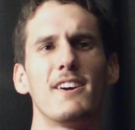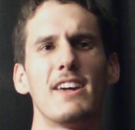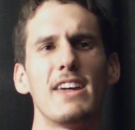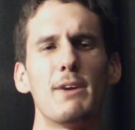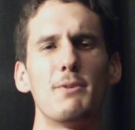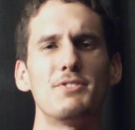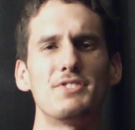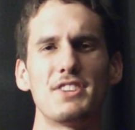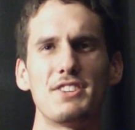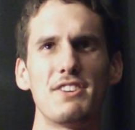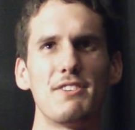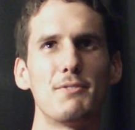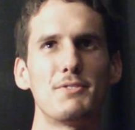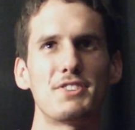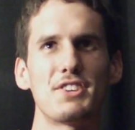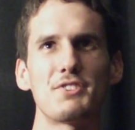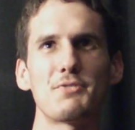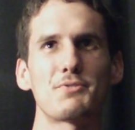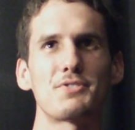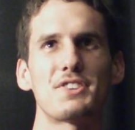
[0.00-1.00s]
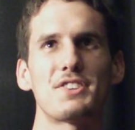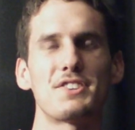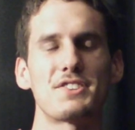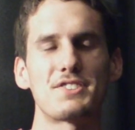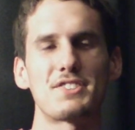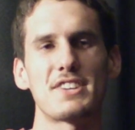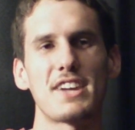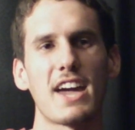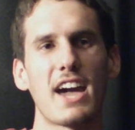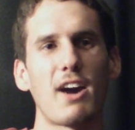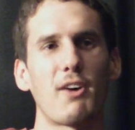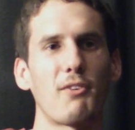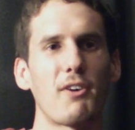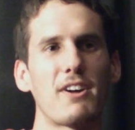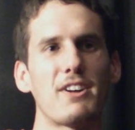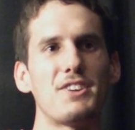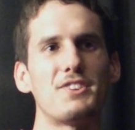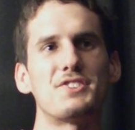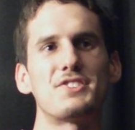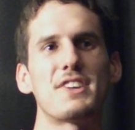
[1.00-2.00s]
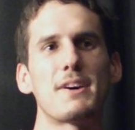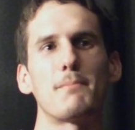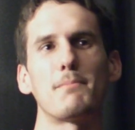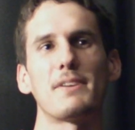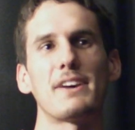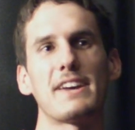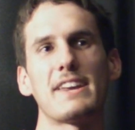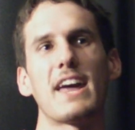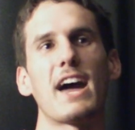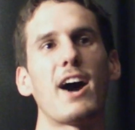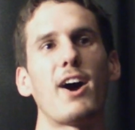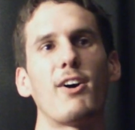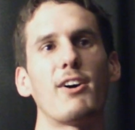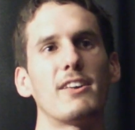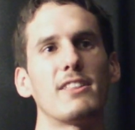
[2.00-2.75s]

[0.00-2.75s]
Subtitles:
it was interesting to see how each step played out,